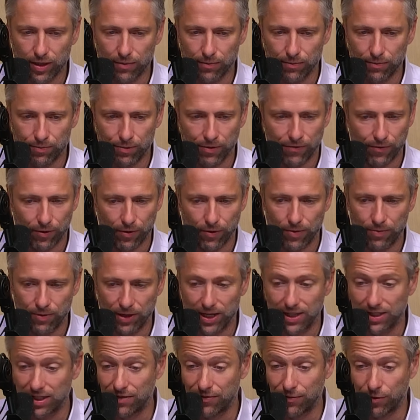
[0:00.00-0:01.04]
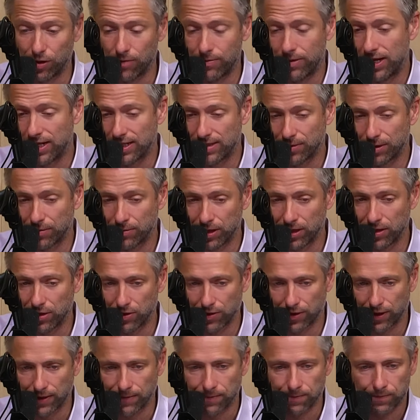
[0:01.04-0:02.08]
quick, before we play this, it's 4 minutes. I'm going to
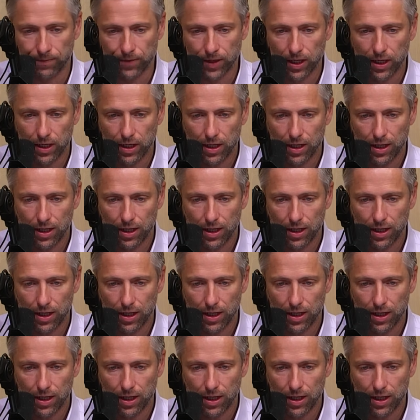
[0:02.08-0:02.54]
play the whole thing.